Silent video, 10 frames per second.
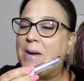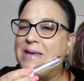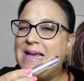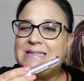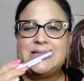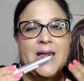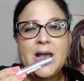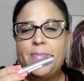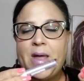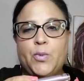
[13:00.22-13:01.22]
I'm
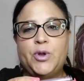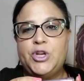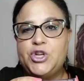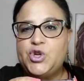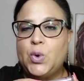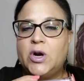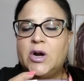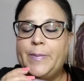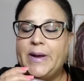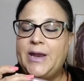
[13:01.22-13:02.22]
guessing, I'm not really
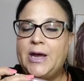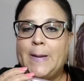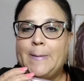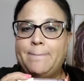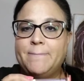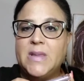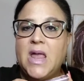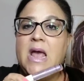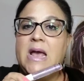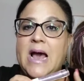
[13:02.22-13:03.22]
sure, but um,
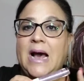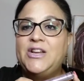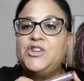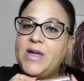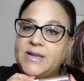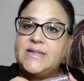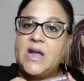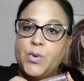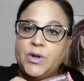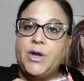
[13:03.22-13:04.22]
yeah, I try to
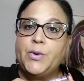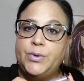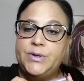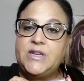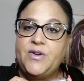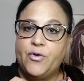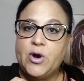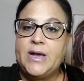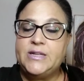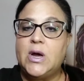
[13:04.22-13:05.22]
stay really cruelty
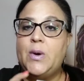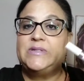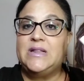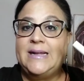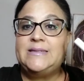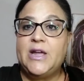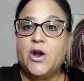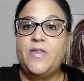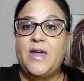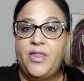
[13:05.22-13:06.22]
free. So I was glad to
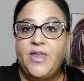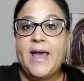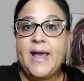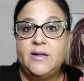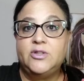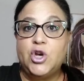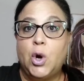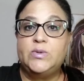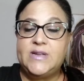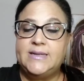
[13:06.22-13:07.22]
hear that they
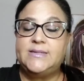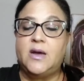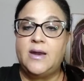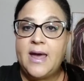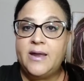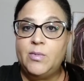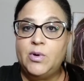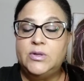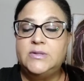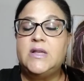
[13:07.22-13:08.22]
don't test on
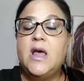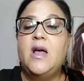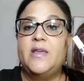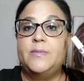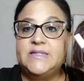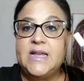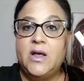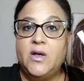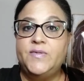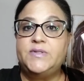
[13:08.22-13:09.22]
animals
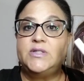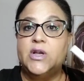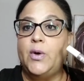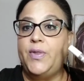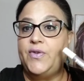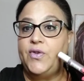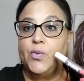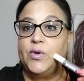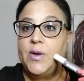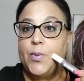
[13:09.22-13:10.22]
themselves. So this
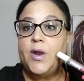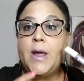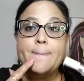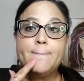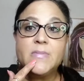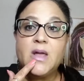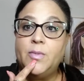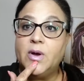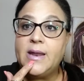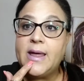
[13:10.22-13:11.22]
is really pretty.
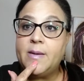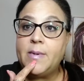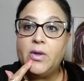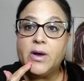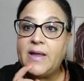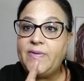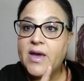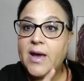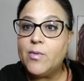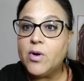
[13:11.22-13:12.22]
I'm looking at it. I'm not looking at the
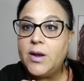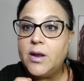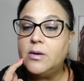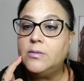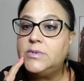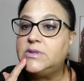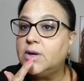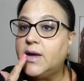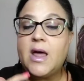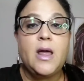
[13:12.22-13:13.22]
camera. I know. I'm just
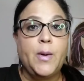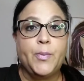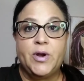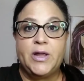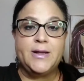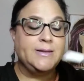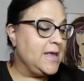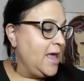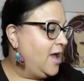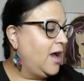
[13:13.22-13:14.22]
looking at how pretty it
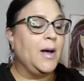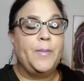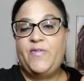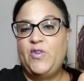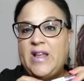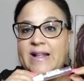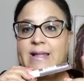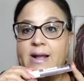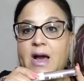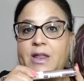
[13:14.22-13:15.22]
is. Um, if you like
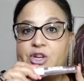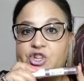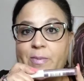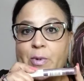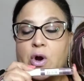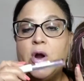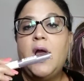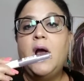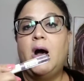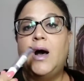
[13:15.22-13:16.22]
that kind of shimmer,
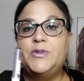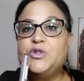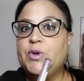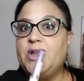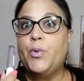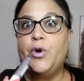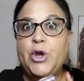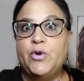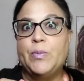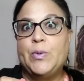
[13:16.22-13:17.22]
um, it's really
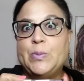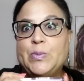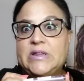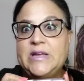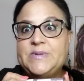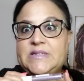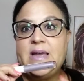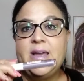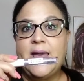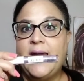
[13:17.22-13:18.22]
pretty over purple
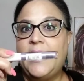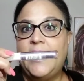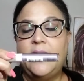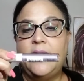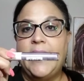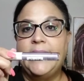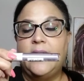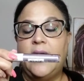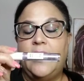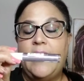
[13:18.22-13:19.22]
lipstick. And I
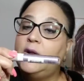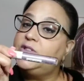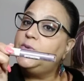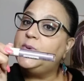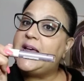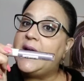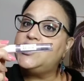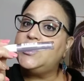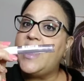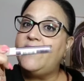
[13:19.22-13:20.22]
uh, Ulta was
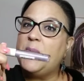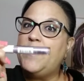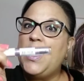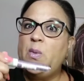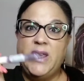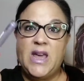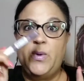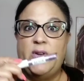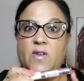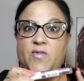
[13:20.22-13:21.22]
actually having buy one,
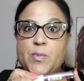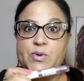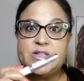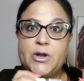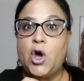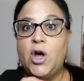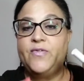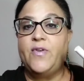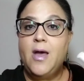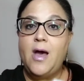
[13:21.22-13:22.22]
get one 50%
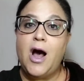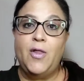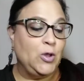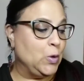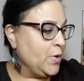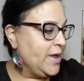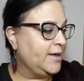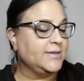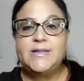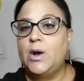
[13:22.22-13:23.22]
off on the
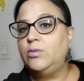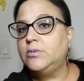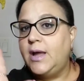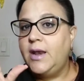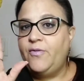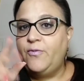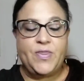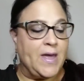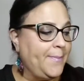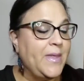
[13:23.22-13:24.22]
L'Oreal. So enough
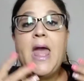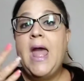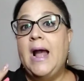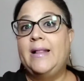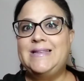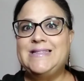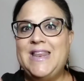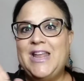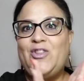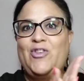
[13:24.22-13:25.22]
with that. Let's
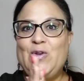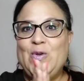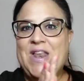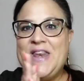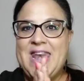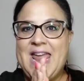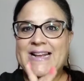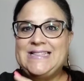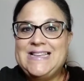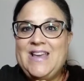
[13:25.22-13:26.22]
get into the
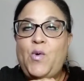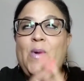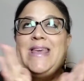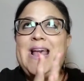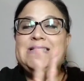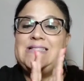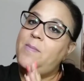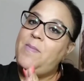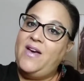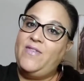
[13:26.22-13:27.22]
next giveaway. Yes,
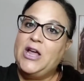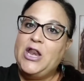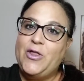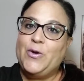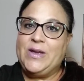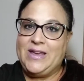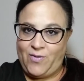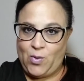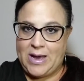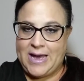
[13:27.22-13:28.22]
I'm having another
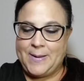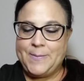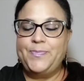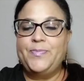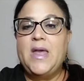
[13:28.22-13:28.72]
giveaway.